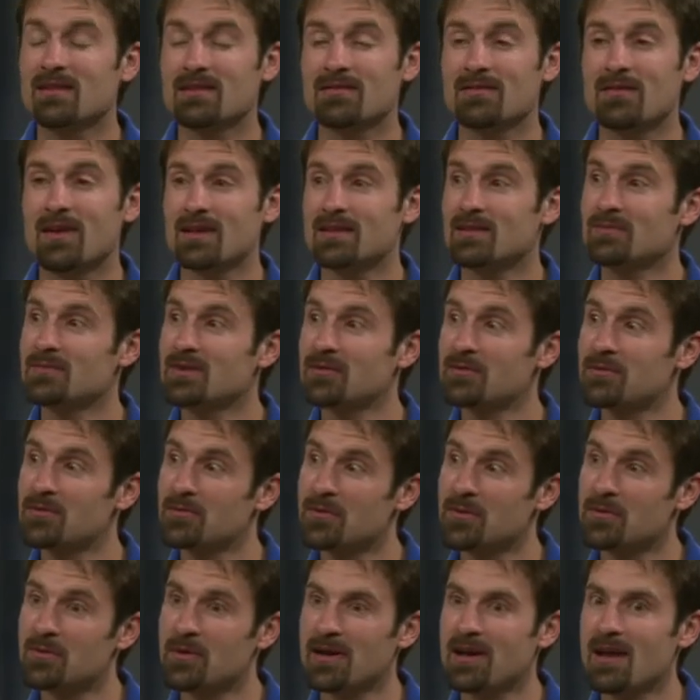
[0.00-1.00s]
In fact, I'm dealing with
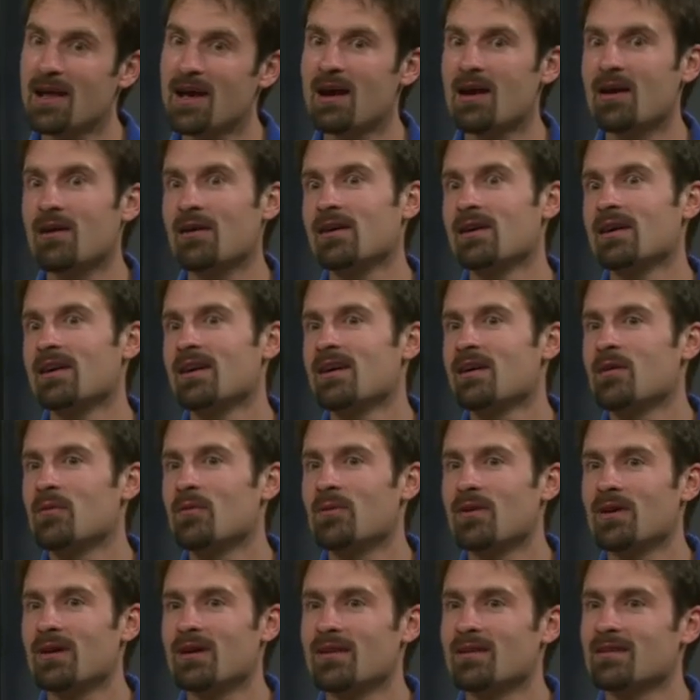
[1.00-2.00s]
one right now
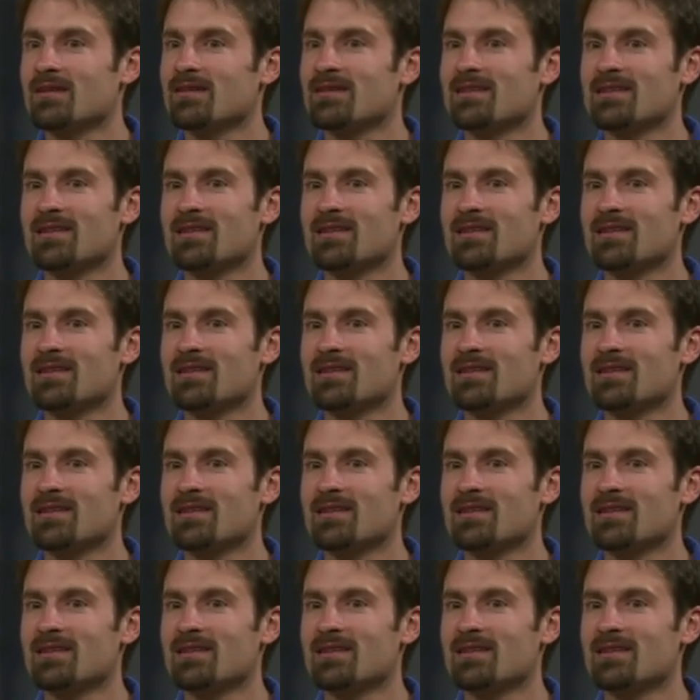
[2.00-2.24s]
where